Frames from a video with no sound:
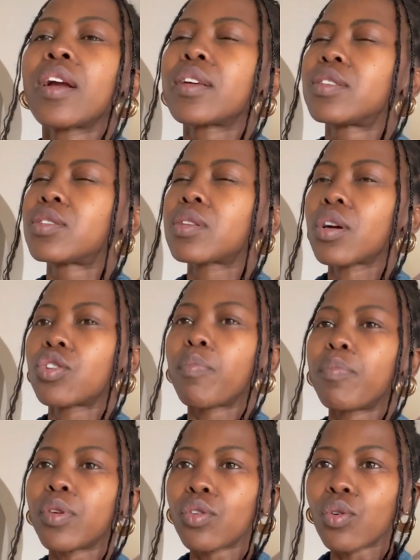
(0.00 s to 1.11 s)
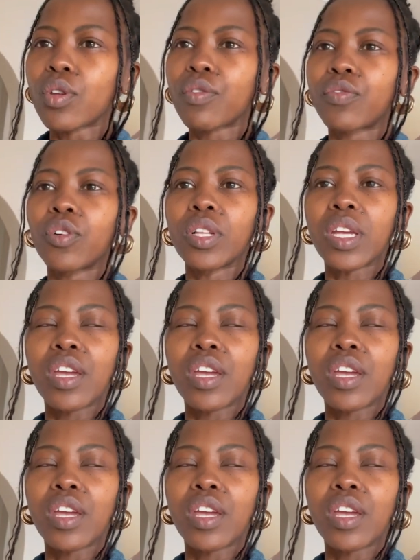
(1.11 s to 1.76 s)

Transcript: It's such a beautiful,